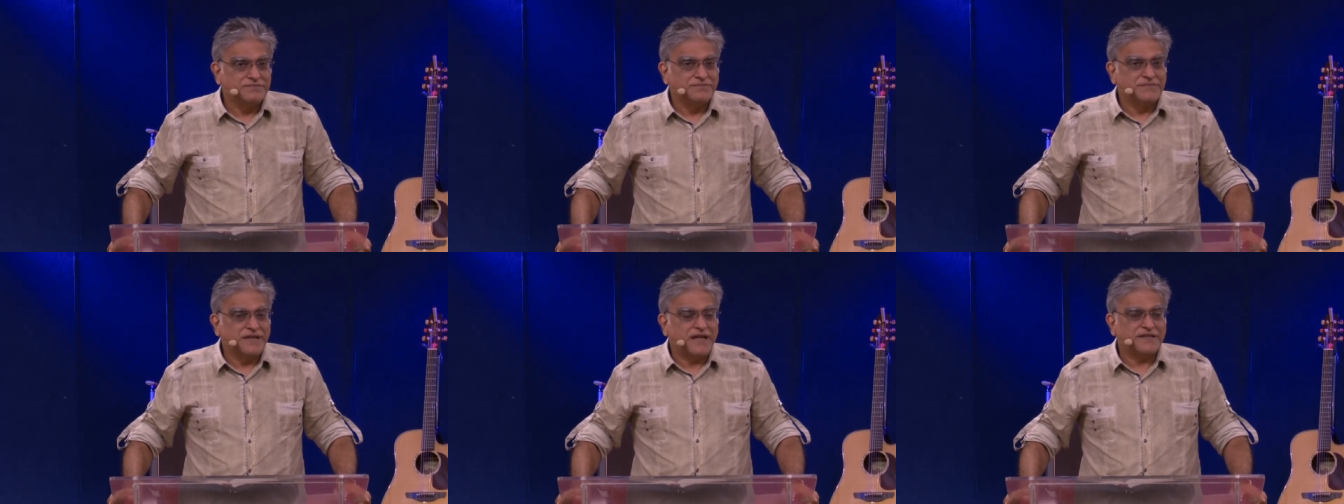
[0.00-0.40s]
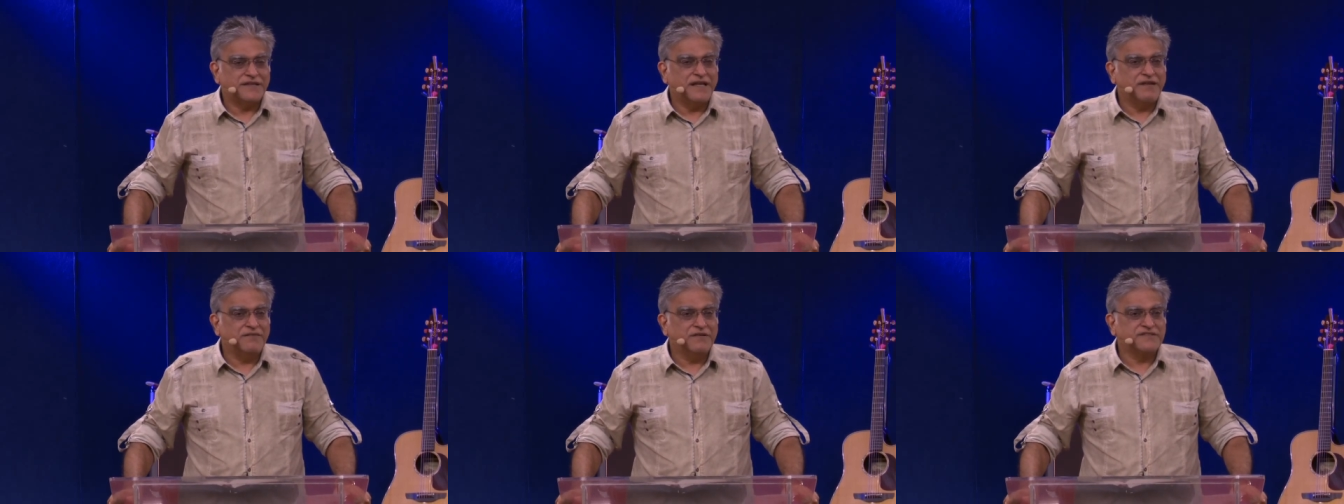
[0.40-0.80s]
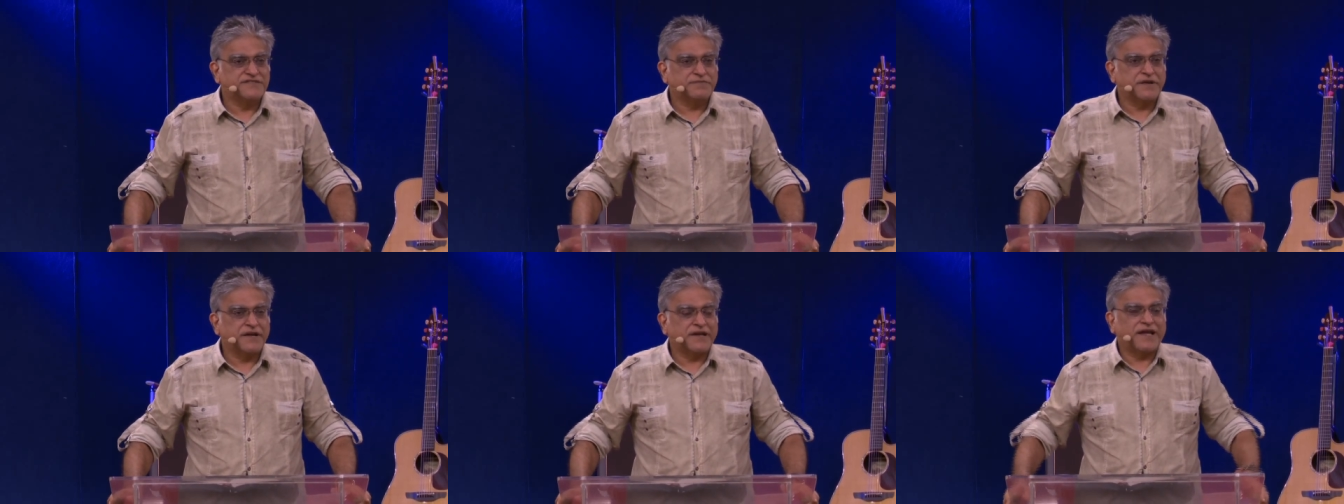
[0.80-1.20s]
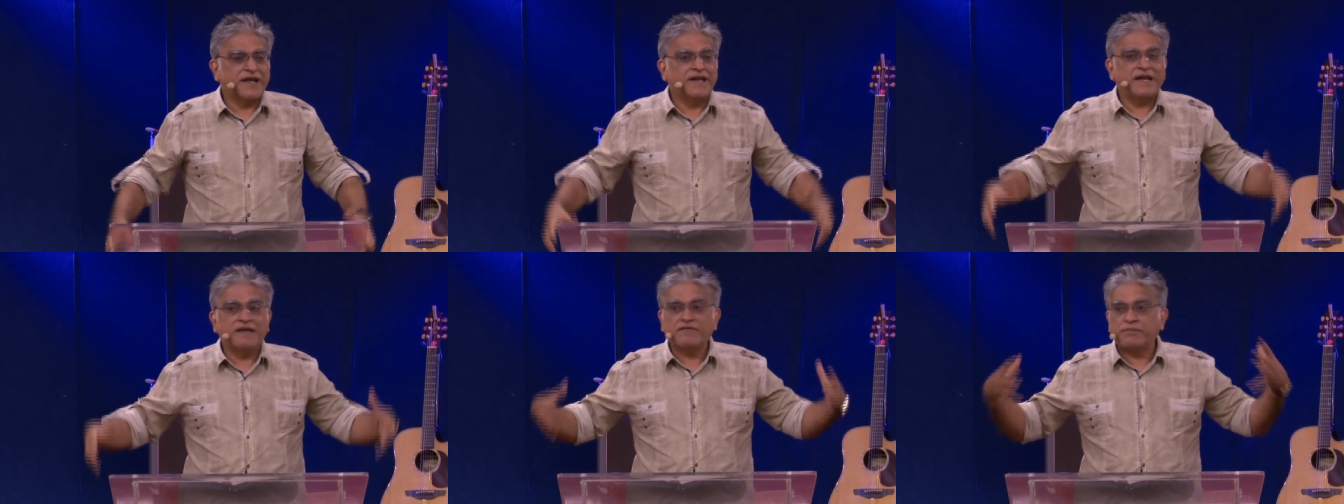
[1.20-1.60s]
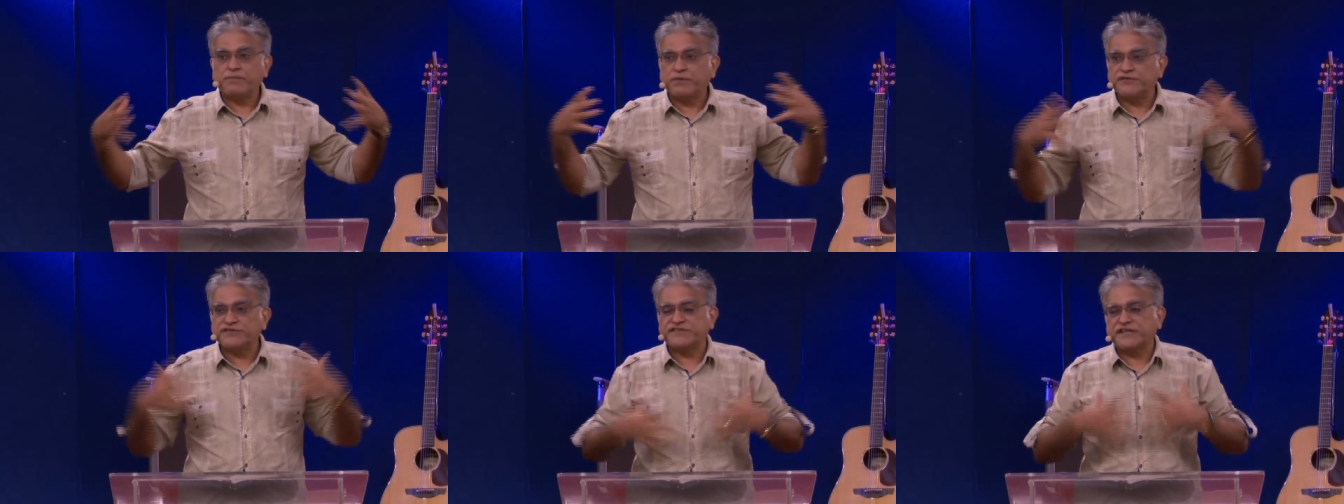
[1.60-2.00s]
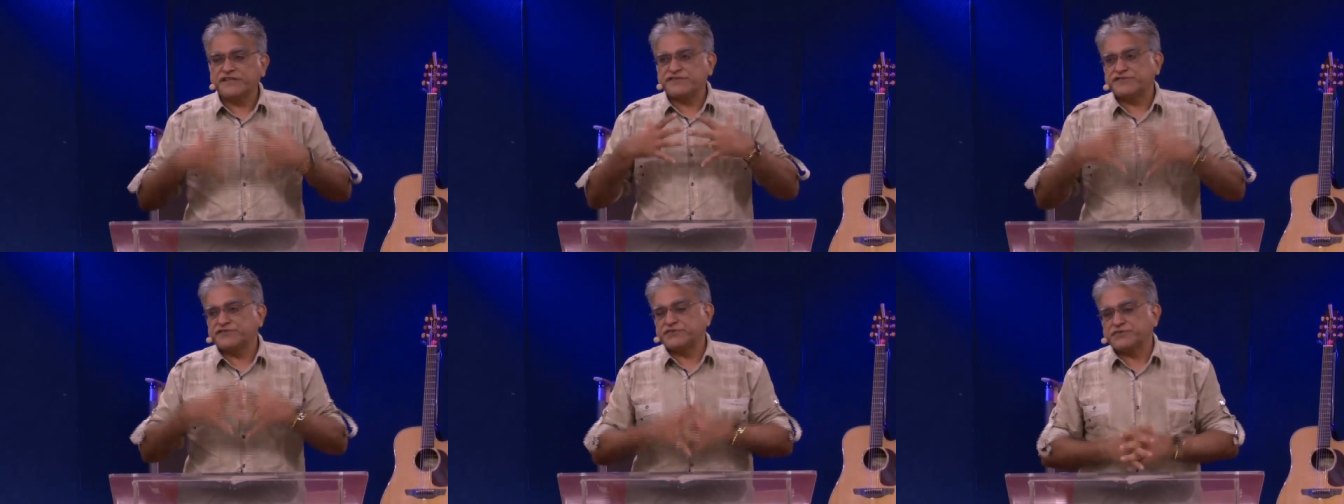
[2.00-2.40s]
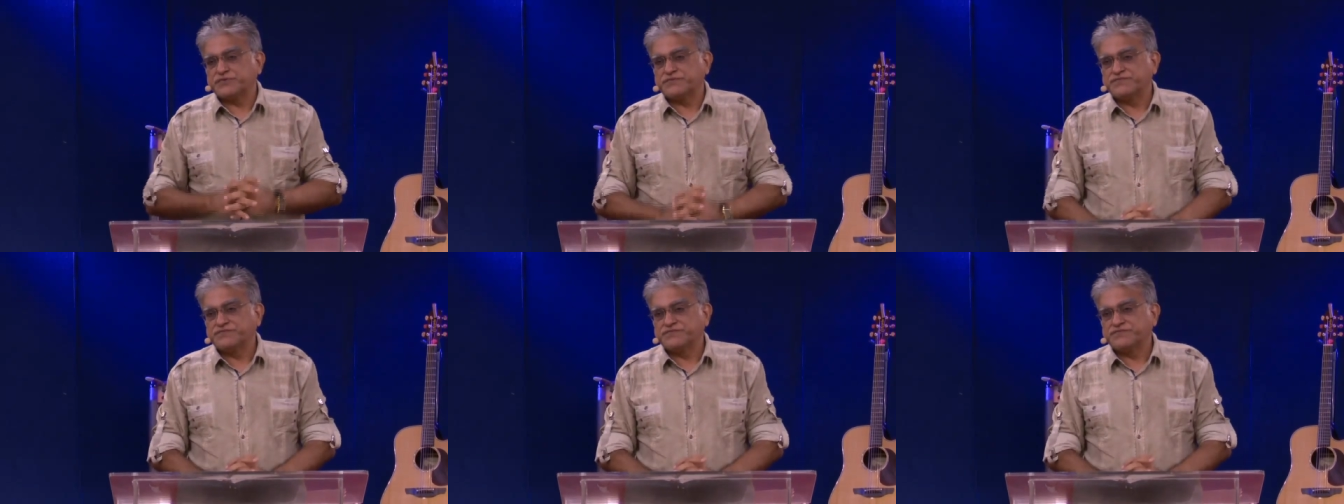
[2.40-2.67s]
That evil spirit can never possess you.